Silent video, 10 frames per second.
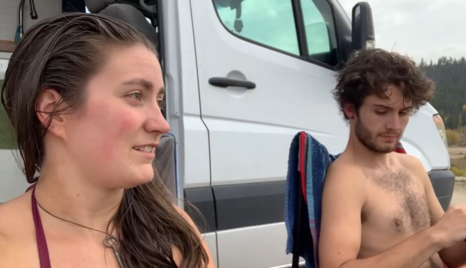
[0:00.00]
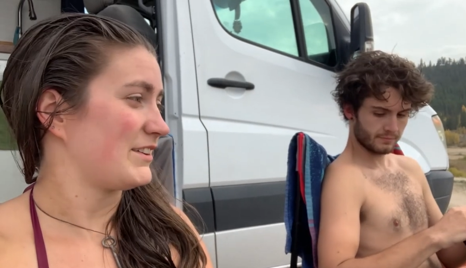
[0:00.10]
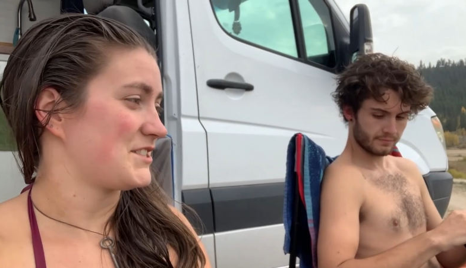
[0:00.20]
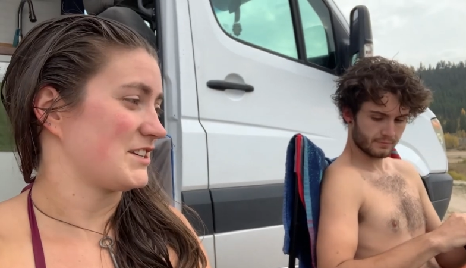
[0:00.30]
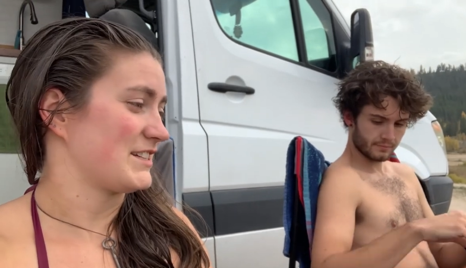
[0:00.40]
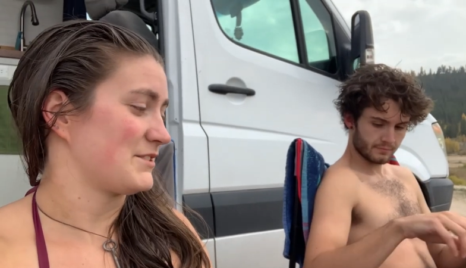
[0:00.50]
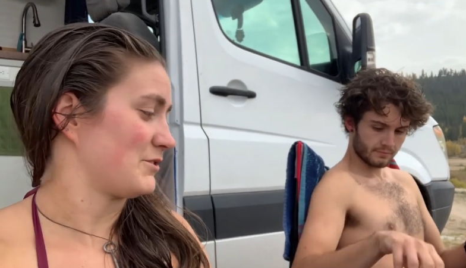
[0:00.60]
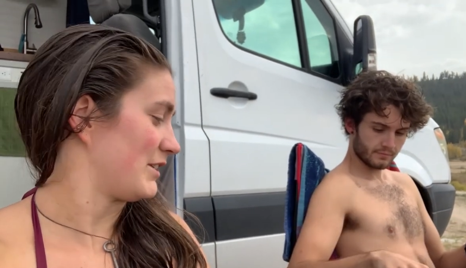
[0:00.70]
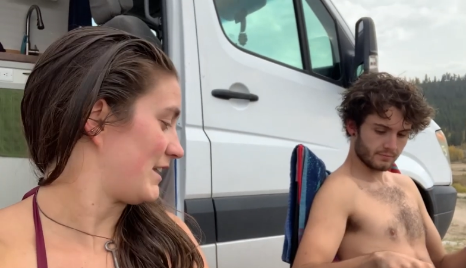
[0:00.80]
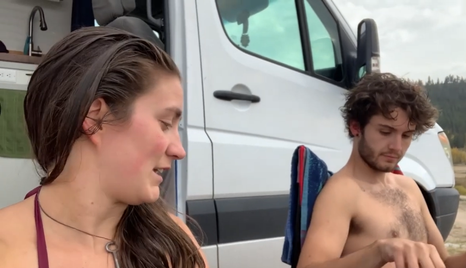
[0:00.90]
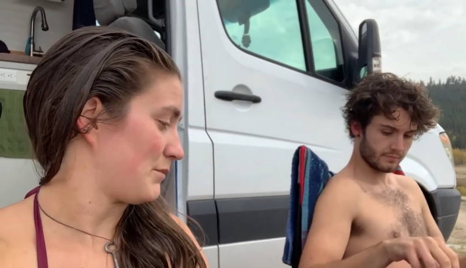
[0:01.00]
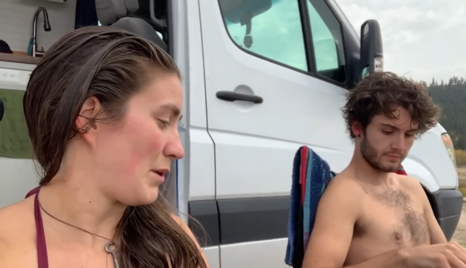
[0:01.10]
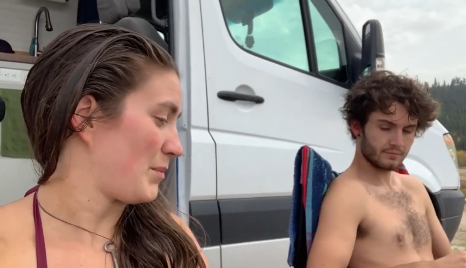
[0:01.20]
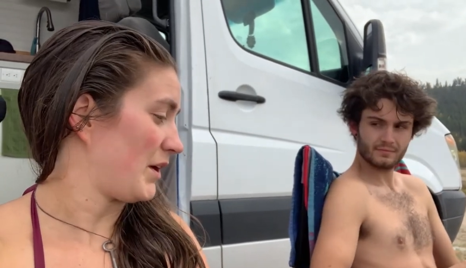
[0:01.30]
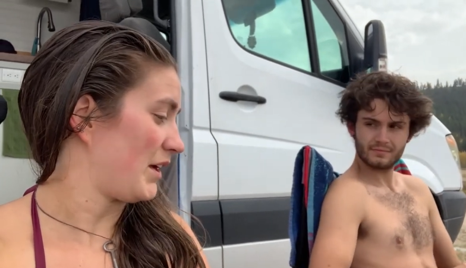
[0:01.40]
Speaker 1: elevation is really
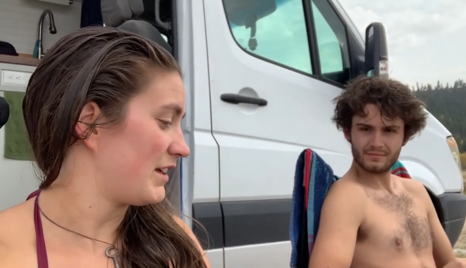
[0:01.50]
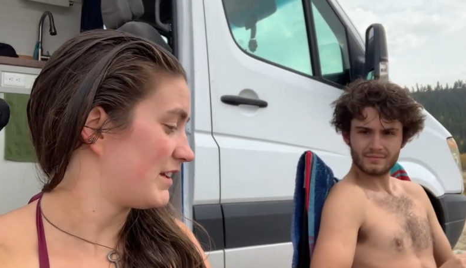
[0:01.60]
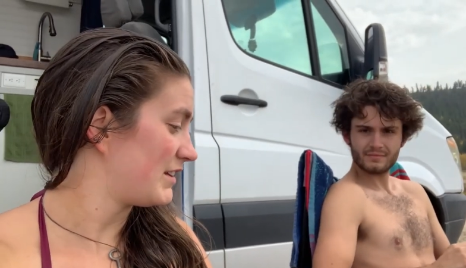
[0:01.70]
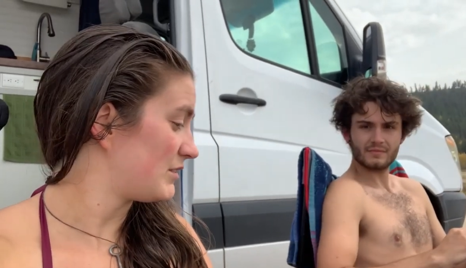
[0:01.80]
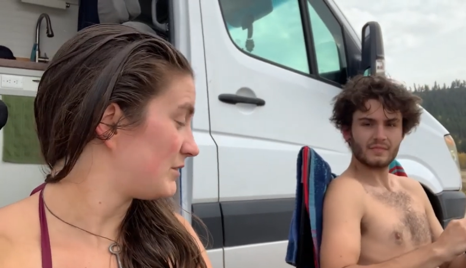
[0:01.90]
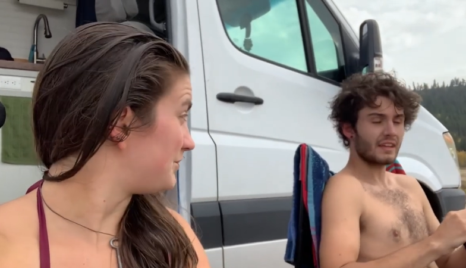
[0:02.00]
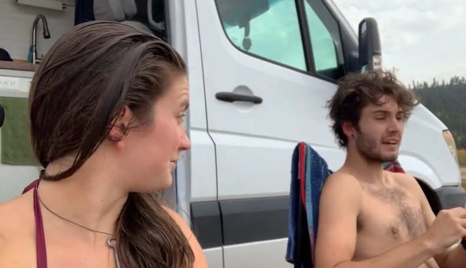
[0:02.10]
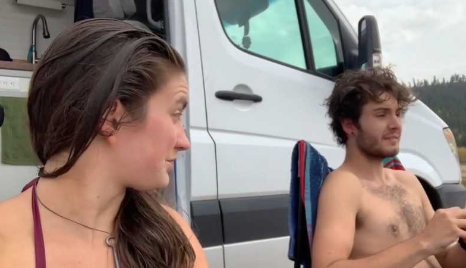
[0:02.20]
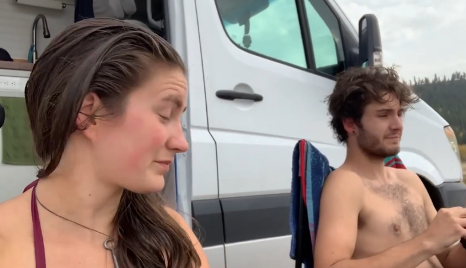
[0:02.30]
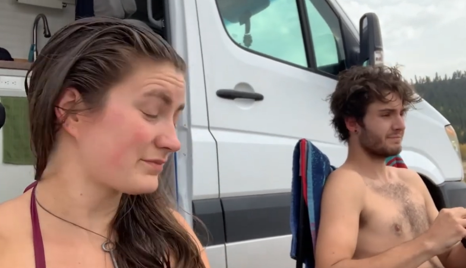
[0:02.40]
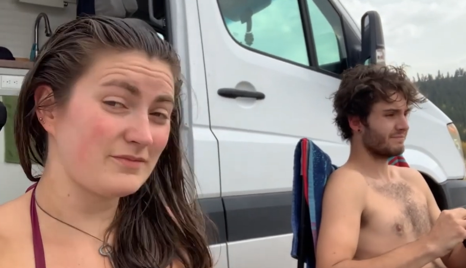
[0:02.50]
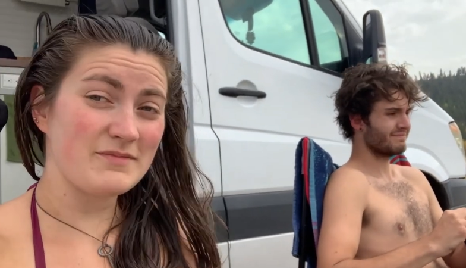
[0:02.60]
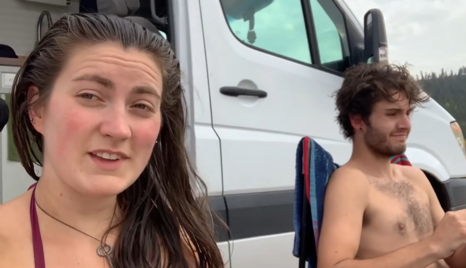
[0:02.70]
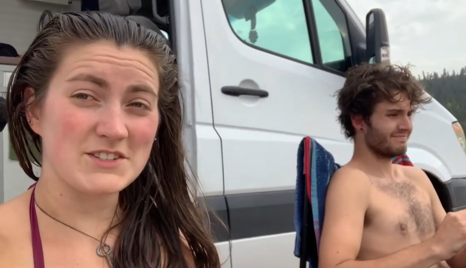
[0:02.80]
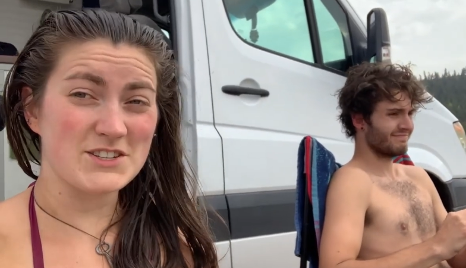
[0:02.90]
kicking my
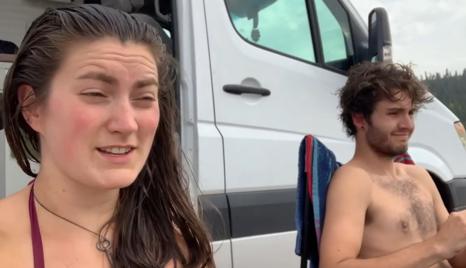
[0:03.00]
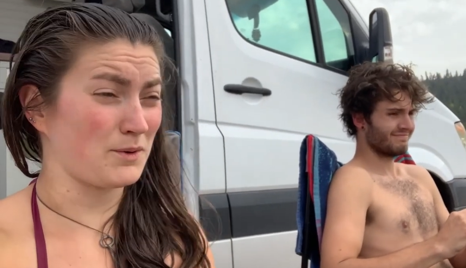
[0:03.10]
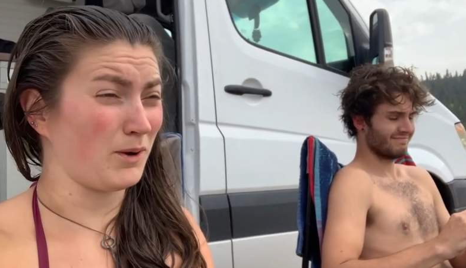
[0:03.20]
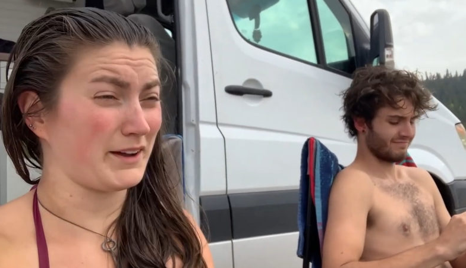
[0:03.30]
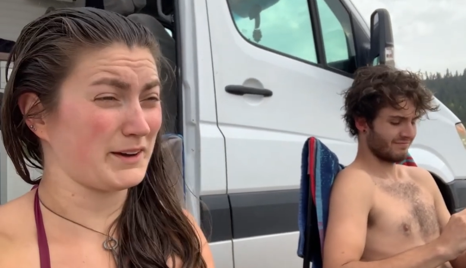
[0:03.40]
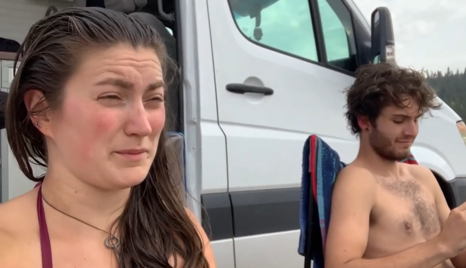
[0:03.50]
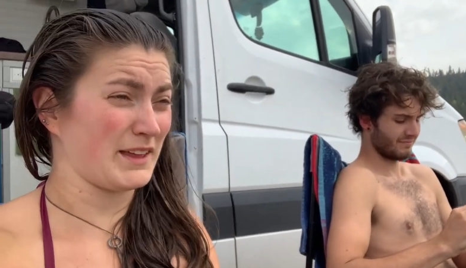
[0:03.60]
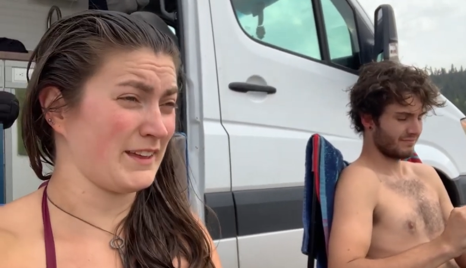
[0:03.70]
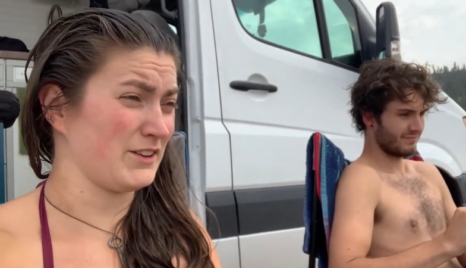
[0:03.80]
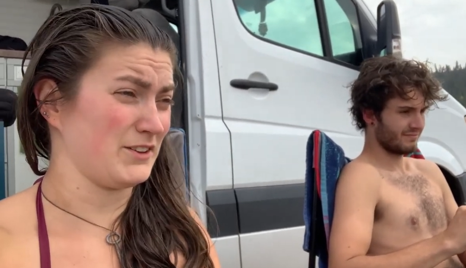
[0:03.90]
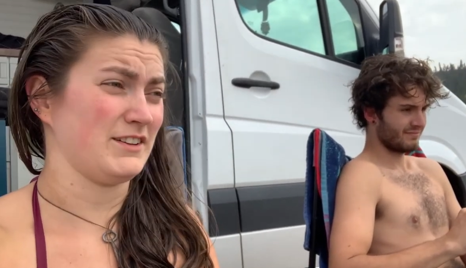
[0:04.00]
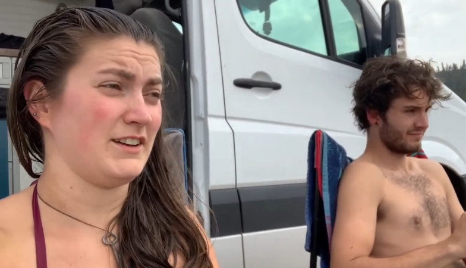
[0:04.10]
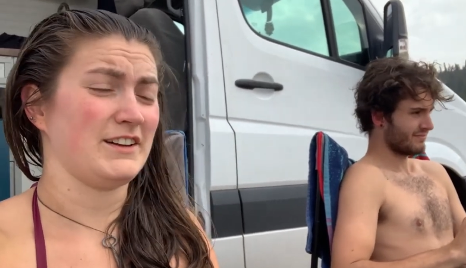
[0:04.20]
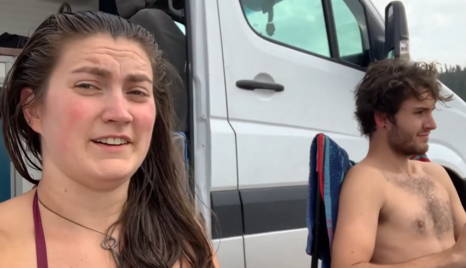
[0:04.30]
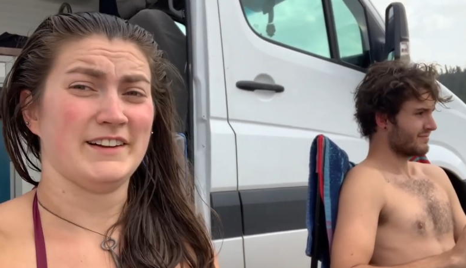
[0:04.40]
butt. Just like walking up a hill.
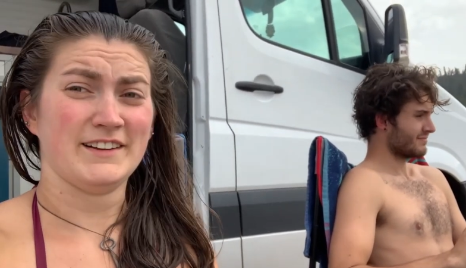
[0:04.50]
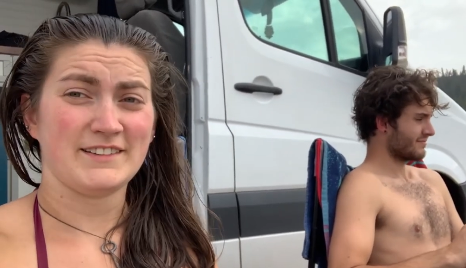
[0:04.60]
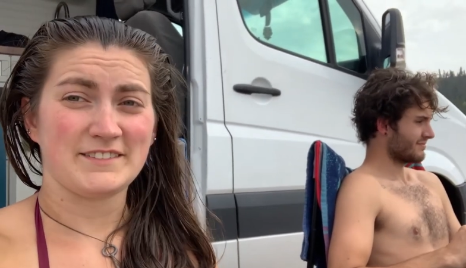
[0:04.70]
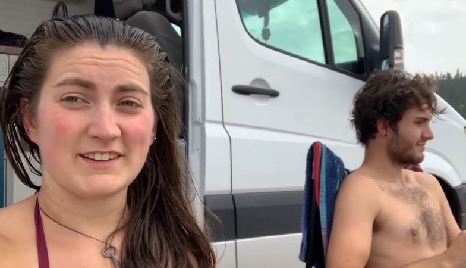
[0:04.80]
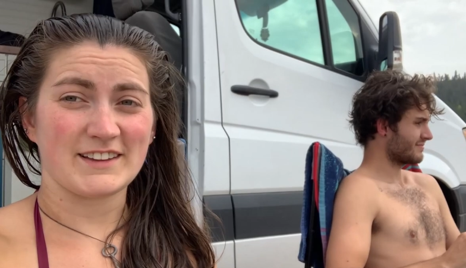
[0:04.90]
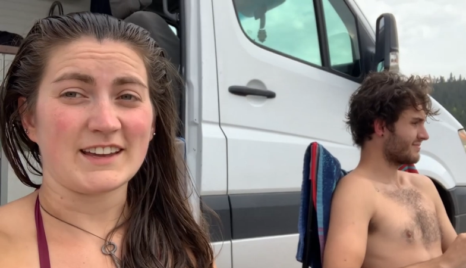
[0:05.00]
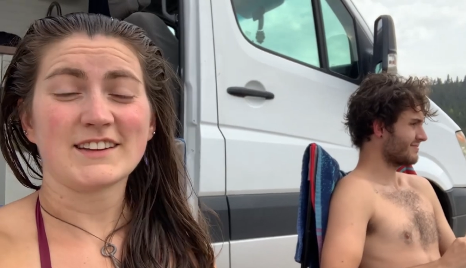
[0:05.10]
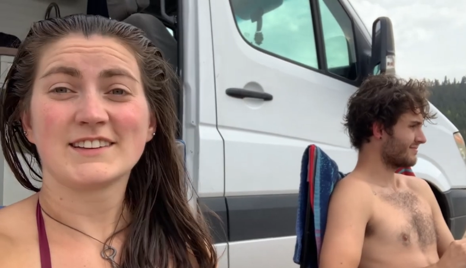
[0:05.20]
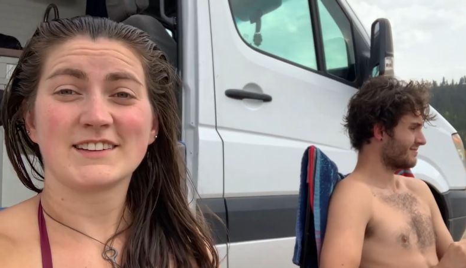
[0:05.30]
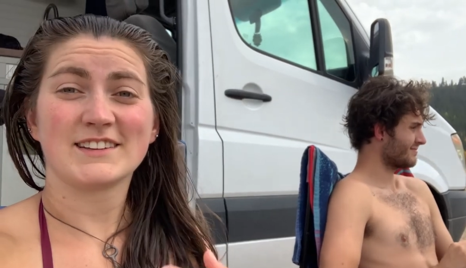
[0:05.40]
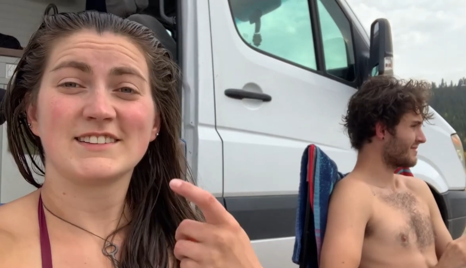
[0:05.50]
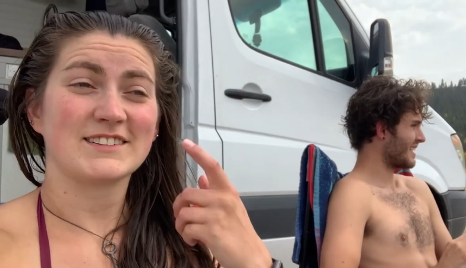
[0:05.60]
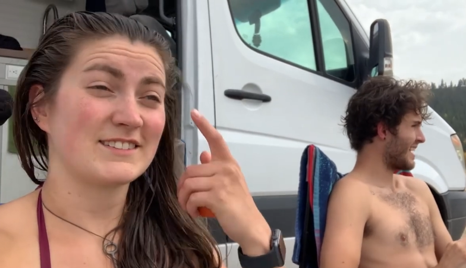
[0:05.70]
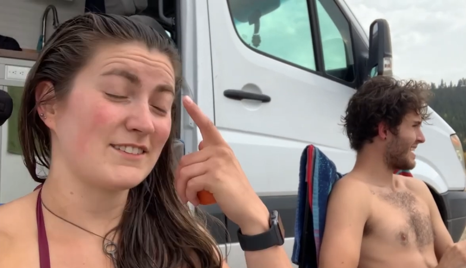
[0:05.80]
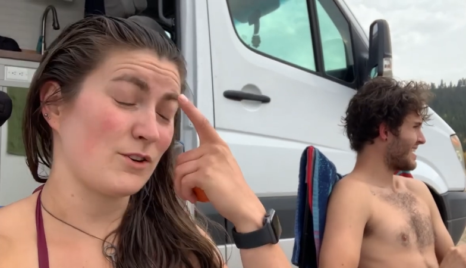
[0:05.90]
I feel like
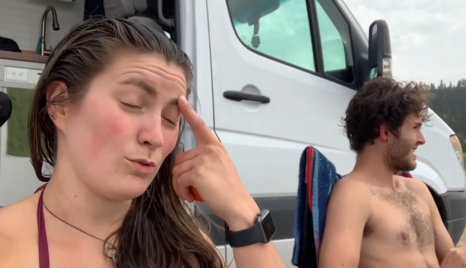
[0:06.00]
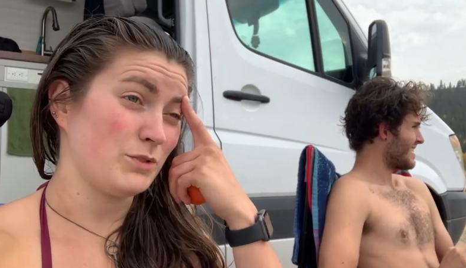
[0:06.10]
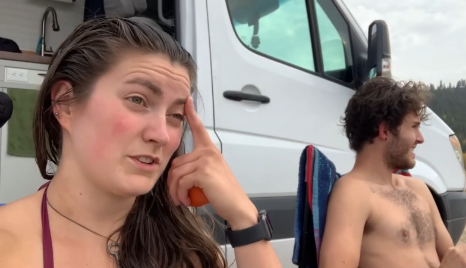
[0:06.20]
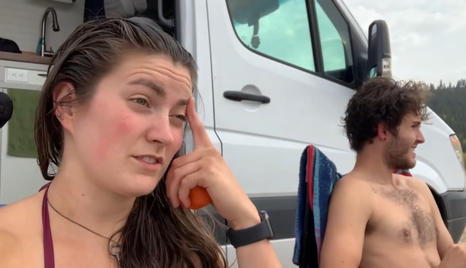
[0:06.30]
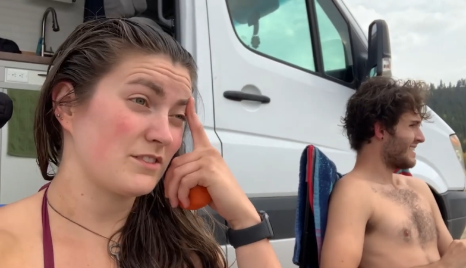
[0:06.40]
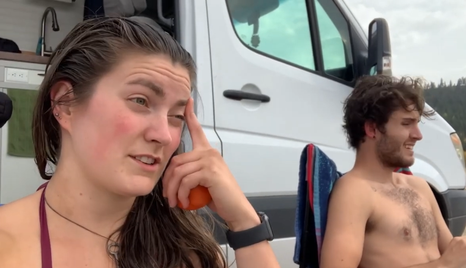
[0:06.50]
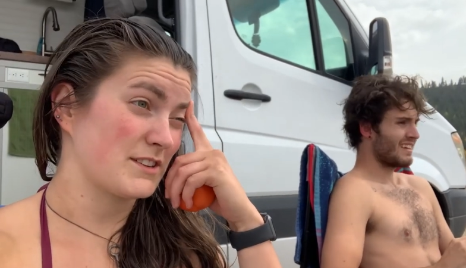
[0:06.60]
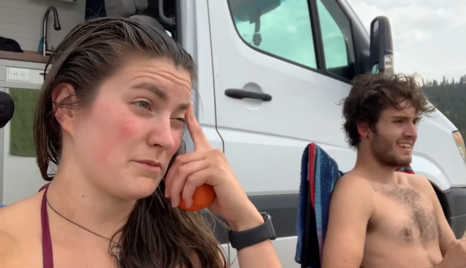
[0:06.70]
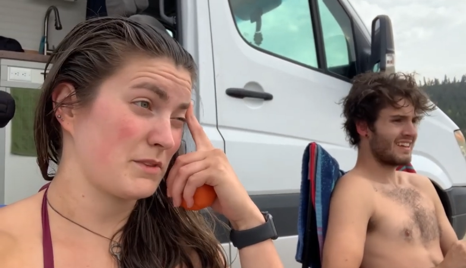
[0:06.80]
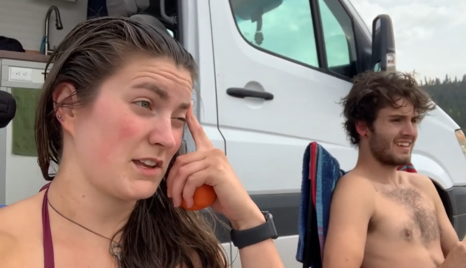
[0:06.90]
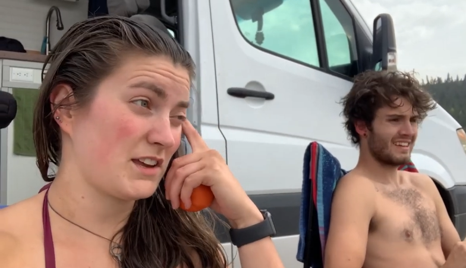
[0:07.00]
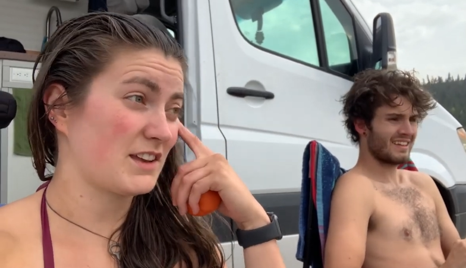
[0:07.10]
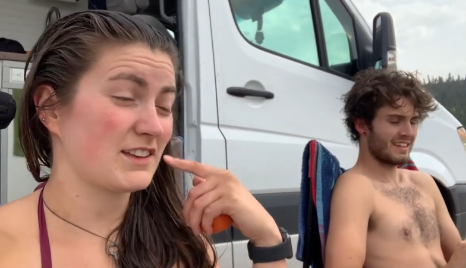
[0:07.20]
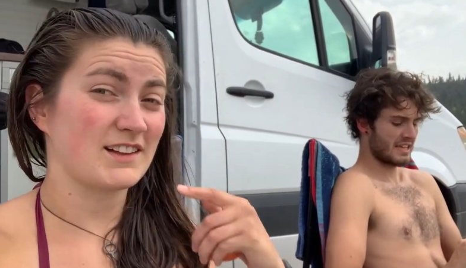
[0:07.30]
old or something.